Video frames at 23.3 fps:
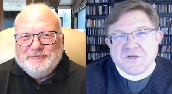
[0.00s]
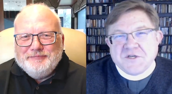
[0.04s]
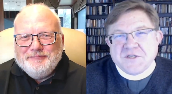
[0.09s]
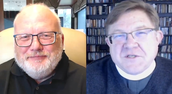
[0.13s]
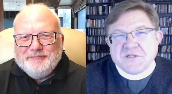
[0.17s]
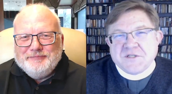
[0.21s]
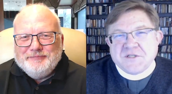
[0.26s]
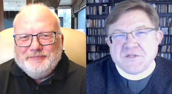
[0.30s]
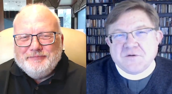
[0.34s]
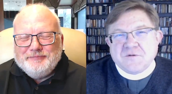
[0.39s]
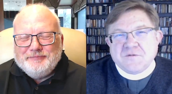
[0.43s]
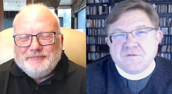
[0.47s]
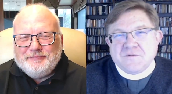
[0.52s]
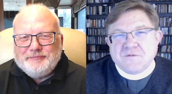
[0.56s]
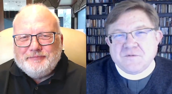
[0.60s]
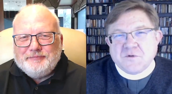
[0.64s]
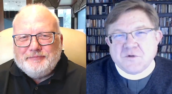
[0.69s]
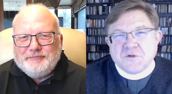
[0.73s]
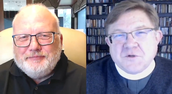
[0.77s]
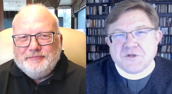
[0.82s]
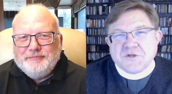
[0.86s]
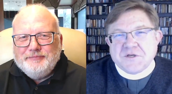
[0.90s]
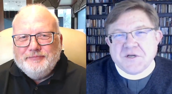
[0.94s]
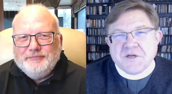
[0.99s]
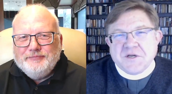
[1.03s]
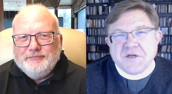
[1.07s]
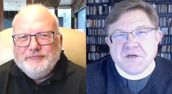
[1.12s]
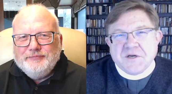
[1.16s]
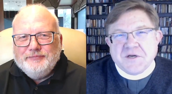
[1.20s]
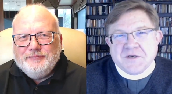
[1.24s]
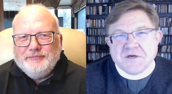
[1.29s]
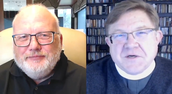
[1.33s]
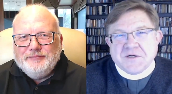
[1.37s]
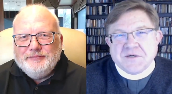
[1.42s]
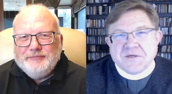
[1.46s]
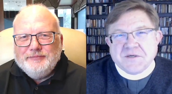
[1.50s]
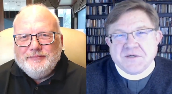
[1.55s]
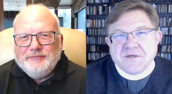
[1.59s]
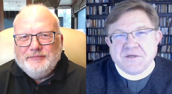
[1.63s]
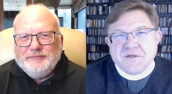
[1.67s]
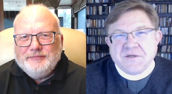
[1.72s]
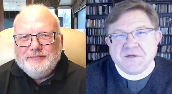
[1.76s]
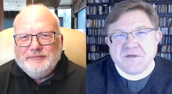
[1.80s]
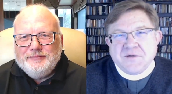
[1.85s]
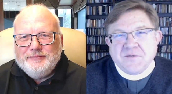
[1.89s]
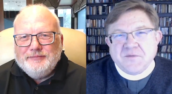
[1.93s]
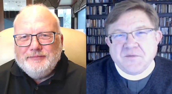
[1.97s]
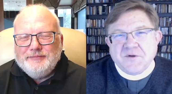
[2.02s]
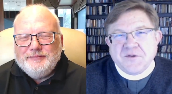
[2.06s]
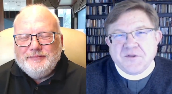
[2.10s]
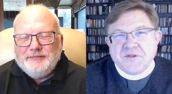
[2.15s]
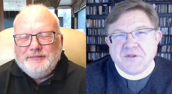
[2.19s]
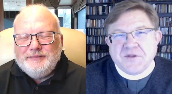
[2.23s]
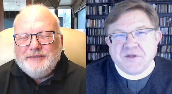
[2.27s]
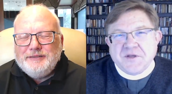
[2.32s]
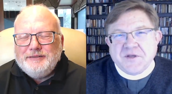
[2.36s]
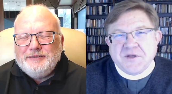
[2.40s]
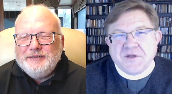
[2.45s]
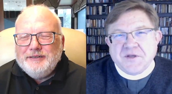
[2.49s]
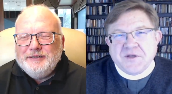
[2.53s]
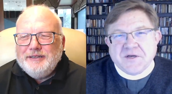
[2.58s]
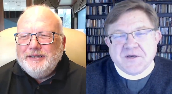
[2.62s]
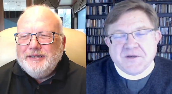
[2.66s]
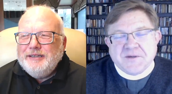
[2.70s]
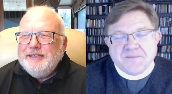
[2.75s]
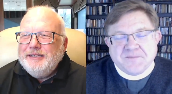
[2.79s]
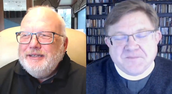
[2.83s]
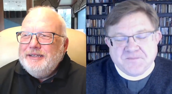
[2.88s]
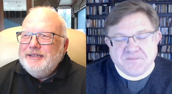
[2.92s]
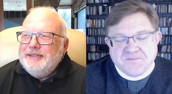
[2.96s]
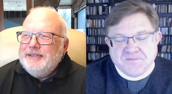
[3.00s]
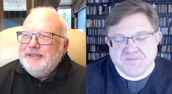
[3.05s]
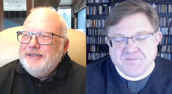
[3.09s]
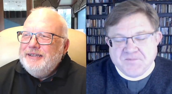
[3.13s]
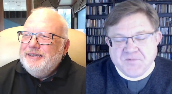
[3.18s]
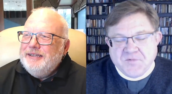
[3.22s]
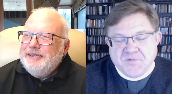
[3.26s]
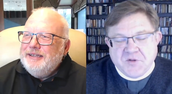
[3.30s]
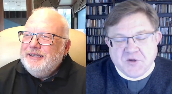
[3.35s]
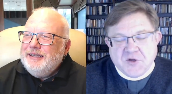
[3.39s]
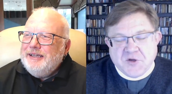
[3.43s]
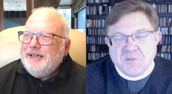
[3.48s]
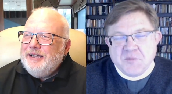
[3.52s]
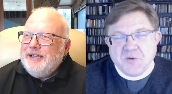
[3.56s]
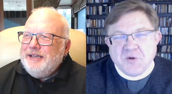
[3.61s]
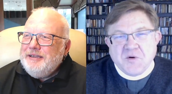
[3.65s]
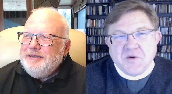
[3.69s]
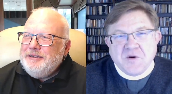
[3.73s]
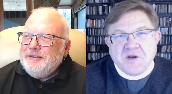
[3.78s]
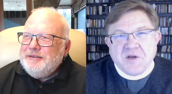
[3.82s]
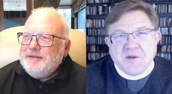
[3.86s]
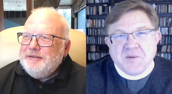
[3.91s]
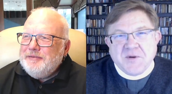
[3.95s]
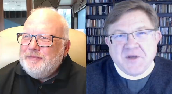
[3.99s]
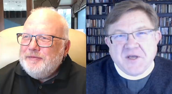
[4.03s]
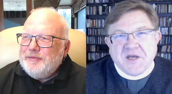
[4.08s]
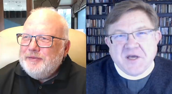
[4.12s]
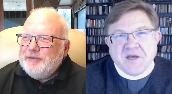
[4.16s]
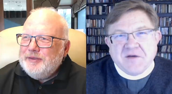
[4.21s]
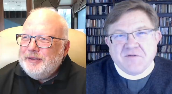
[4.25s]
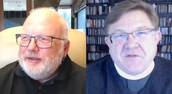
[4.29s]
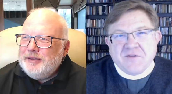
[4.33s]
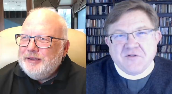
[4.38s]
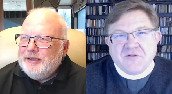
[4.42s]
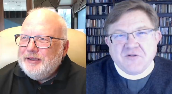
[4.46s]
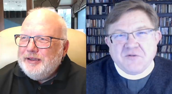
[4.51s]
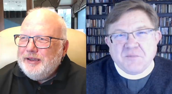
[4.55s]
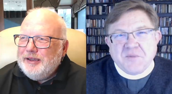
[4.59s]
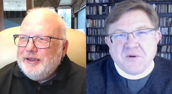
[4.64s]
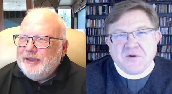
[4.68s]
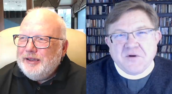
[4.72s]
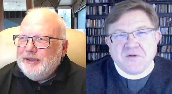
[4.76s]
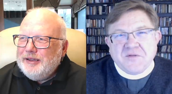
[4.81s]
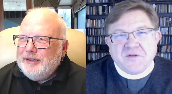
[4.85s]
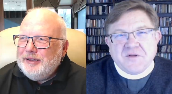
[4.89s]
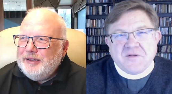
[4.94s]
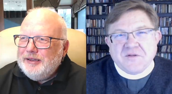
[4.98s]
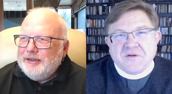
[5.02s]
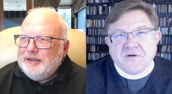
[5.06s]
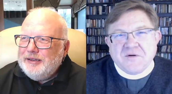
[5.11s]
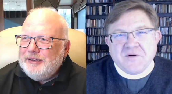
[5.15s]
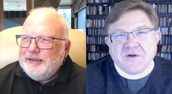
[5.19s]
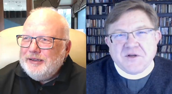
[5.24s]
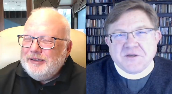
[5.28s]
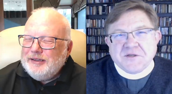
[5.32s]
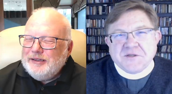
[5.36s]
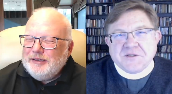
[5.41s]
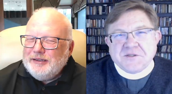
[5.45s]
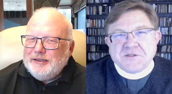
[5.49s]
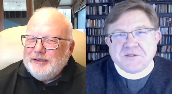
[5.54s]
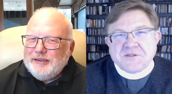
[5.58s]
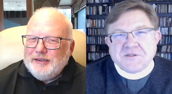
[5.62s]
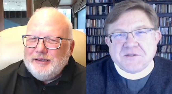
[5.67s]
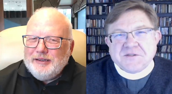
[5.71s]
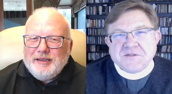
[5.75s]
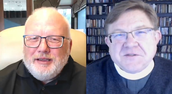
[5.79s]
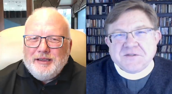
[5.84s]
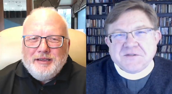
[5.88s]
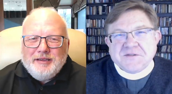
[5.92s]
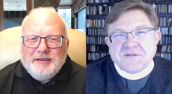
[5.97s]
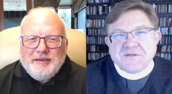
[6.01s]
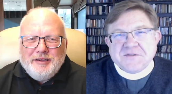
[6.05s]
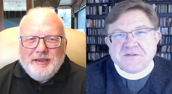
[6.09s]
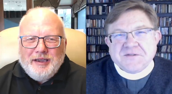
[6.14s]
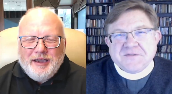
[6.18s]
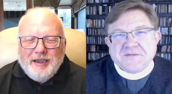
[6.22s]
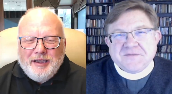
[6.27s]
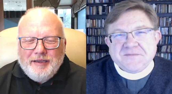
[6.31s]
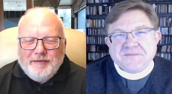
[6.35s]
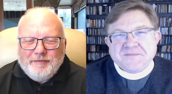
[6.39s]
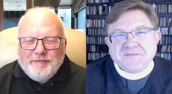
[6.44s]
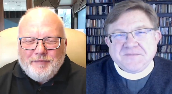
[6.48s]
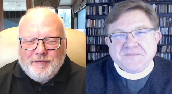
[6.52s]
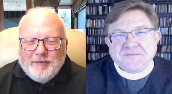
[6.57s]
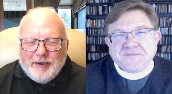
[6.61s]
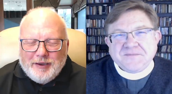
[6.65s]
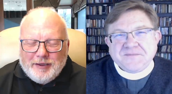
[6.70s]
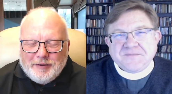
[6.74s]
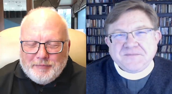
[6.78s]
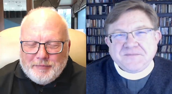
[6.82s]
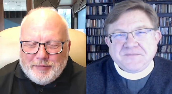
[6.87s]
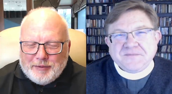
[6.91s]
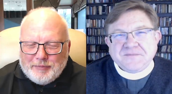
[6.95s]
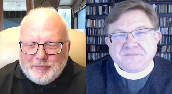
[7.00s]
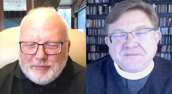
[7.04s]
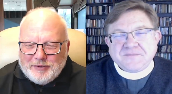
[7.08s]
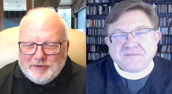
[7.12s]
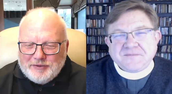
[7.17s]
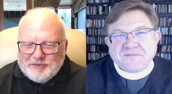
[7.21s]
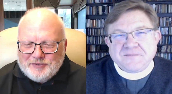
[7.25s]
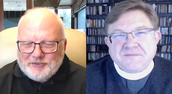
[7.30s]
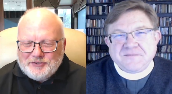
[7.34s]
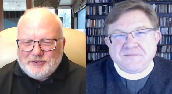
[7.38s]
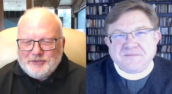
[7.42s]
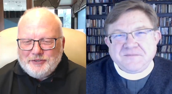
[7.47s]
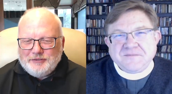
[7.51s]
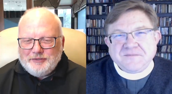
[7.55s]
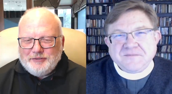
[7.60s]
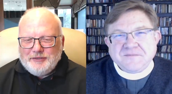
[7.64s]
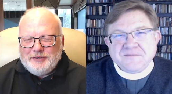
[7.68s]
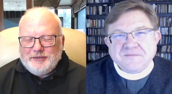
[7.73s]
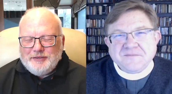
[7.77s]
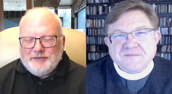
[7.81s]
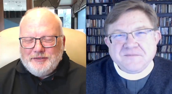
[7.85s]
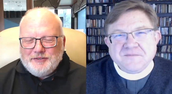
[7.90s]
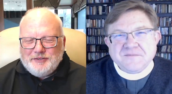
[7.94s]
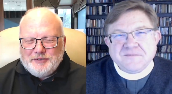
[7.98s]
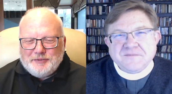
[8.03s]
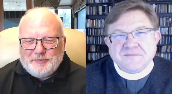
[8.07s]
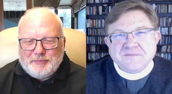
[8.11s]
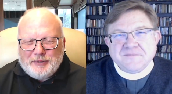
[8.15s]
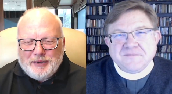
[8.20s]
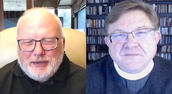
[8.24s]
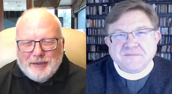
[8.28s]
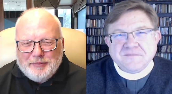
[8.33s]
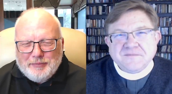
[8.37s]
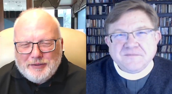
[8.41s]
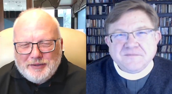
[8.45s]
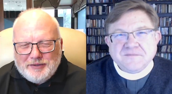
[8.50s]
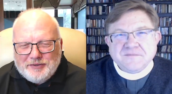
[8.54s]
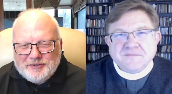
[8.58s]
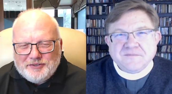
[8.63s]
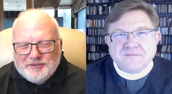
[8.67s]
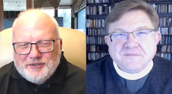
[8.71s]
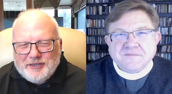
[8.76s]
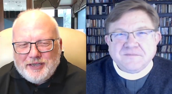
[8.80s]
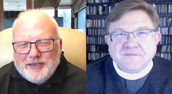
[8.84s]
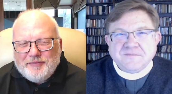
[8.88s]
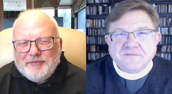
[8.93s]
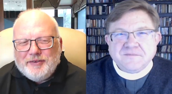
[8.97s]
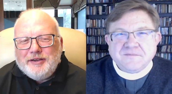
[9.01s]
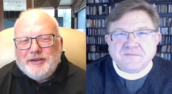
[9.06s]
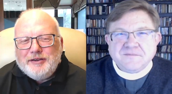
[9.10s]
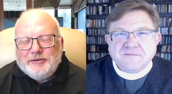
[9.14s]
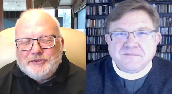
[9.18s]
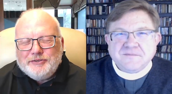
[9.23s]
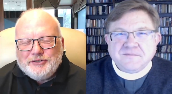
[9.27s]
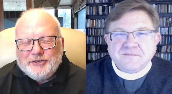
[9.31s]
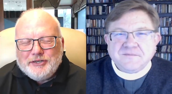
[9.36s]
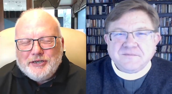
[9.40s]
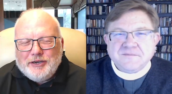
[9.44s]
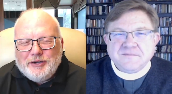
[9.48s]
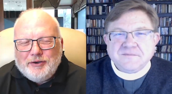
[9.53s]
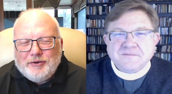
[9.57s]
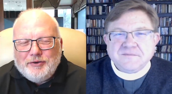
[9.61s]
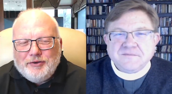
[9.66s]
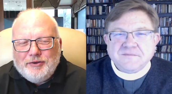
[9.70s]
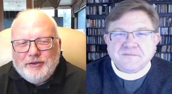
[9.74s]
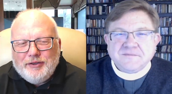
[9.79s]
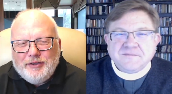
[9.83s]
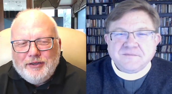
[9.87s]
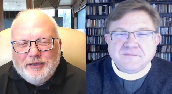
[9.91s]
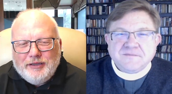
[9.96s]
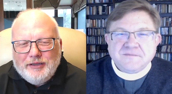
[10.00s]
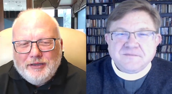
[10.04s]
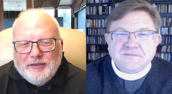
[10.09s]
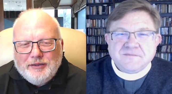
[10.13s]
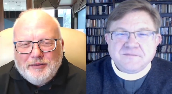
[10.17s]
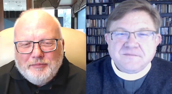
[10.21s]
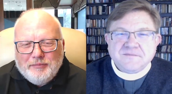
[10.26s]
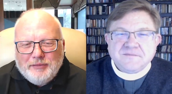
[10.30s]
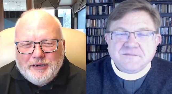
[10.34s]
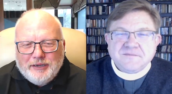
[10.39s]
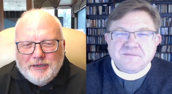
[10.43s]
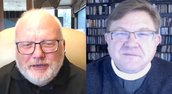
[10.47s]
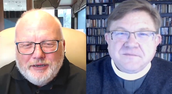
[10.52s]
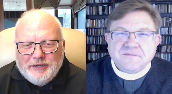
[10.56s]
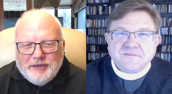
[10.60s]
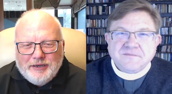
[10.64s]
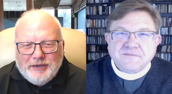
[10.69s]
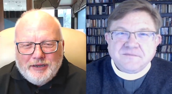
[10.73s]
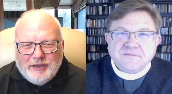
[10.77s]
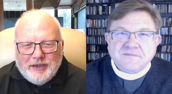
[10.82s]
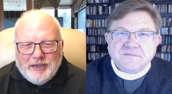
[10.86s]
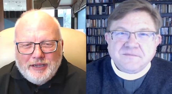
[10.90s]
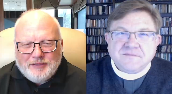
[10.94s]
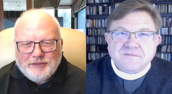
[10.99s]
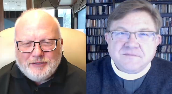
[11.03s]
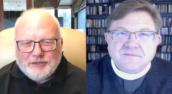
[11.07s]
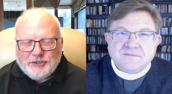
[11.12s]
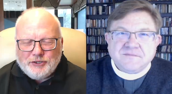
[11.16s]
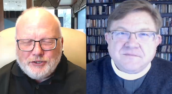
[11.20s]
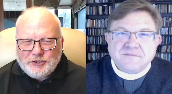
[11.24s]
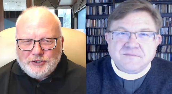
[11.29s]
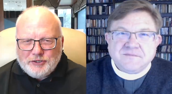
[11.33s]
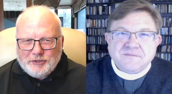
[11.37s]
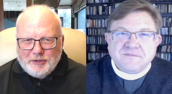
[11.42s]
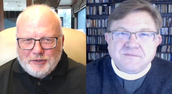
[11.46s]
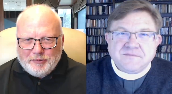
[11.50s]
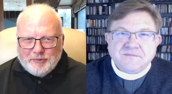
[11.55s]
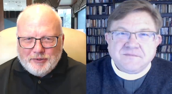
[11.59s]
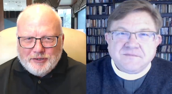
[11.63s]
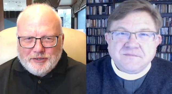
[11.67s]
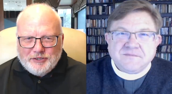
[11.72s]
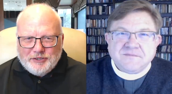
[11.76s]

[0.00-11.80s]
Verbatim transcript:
Speaker 1: just so fortunate here with the community we have and the spirit that there is.
Speaker 2: I have fond memories, and this is probably 7 years ago, but at the church we went